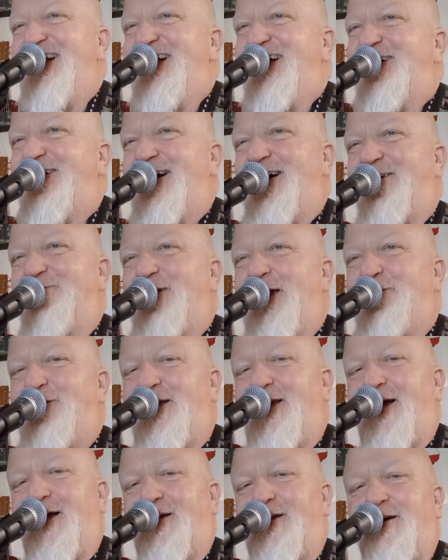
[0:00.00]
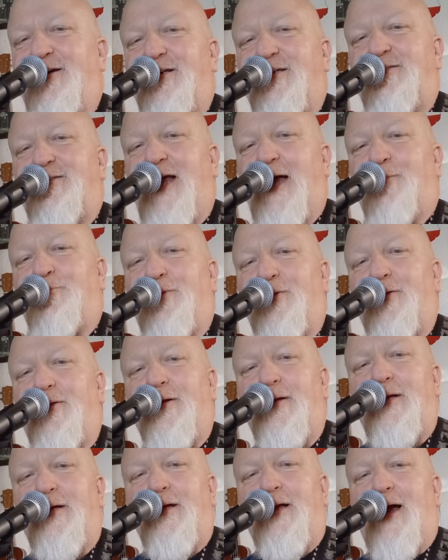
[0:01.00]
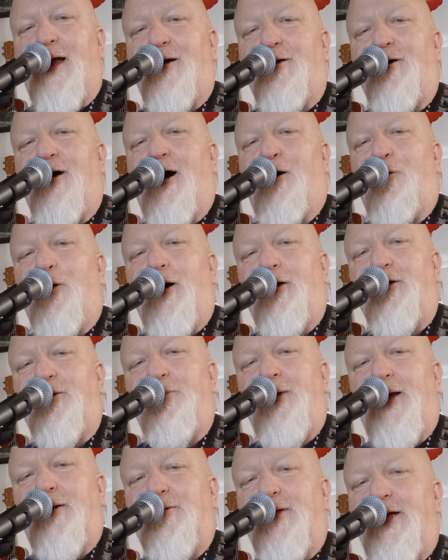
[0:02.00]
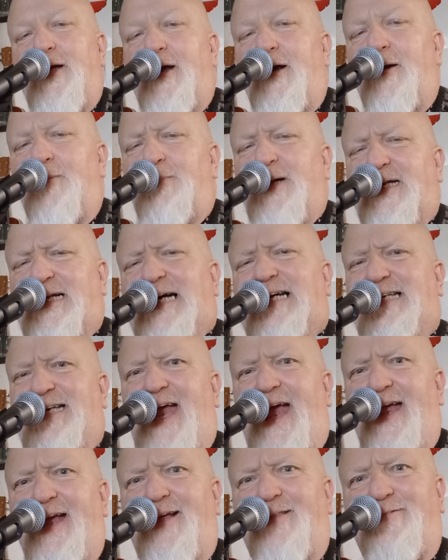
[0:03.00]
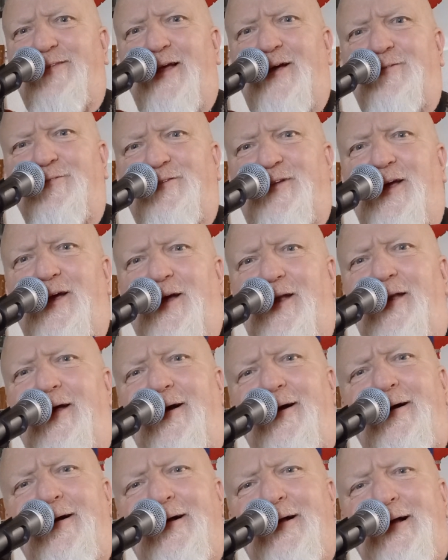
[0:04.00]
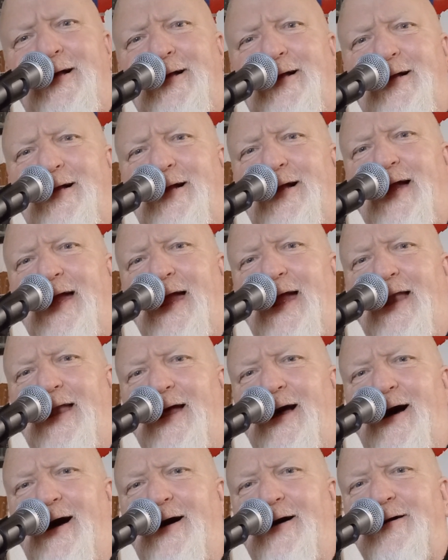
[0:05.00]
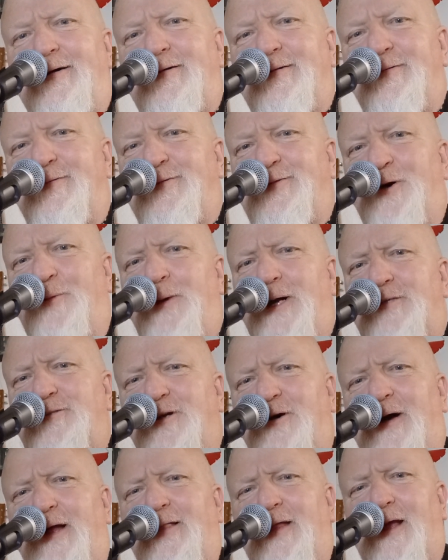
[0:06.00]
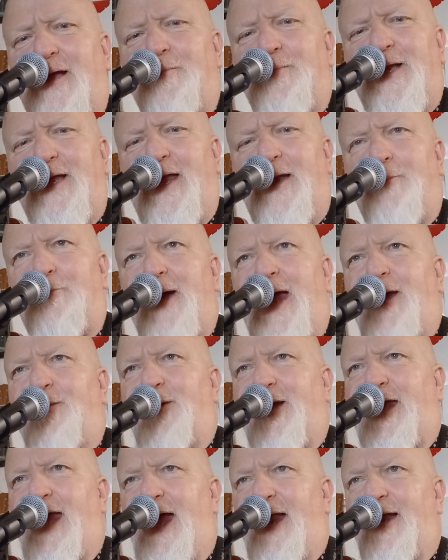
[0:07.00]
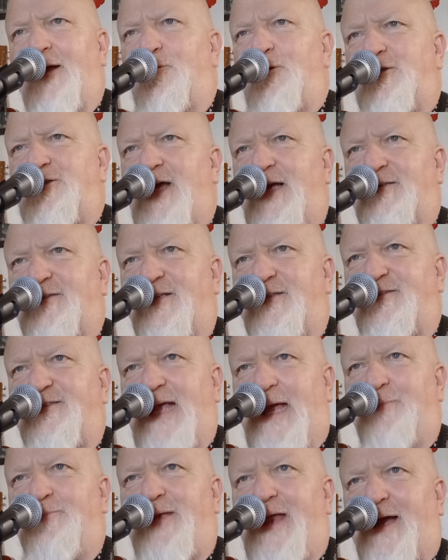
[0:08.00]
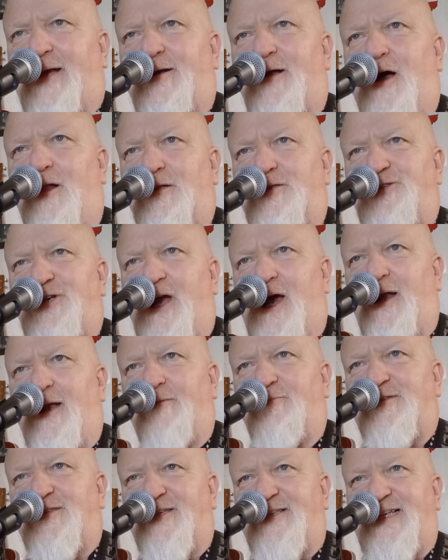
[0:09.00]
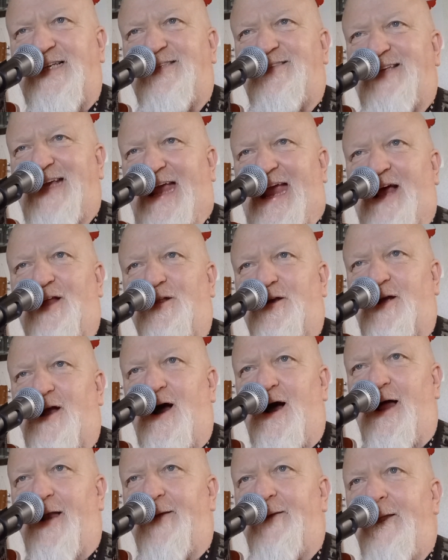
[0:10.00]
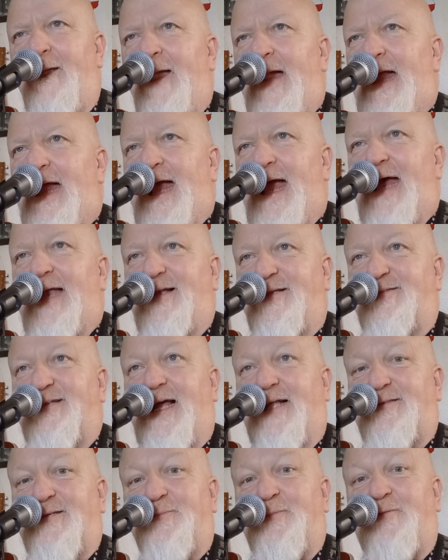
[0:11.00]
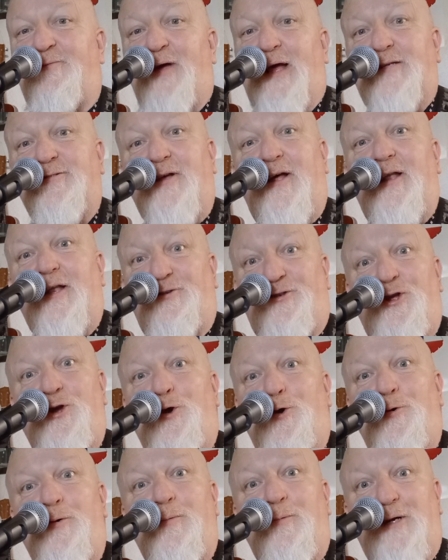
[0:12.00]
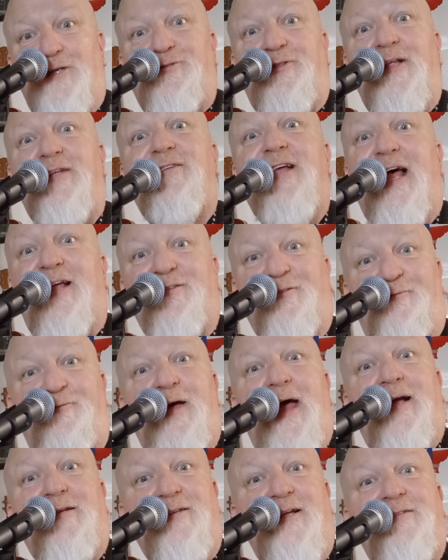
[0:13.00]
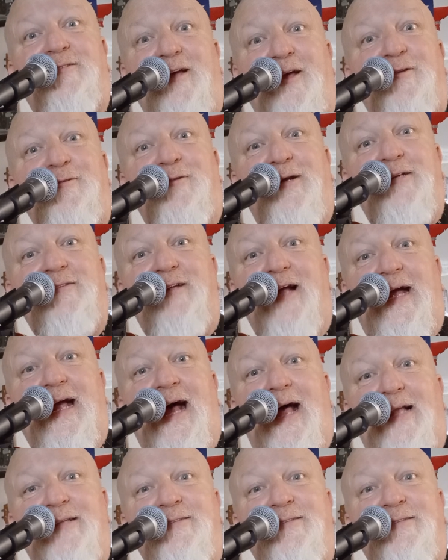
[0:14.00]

Well, maybe not a good example. I don't know how well you'll be able to hear it, but god dang, it sounds good. And so much so, I think I'm going to get a mic mechanic, which has the same technology on it as a TC Helicon, and it's got some effects on it too, which this has effects. That's the other reason I got it.